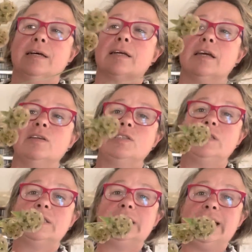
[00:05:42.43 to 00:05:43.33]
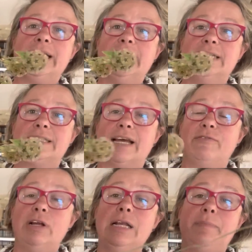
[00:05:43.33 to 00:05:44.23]
goes to seed, and
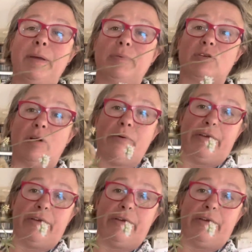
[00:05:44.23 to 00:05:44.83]
really people grow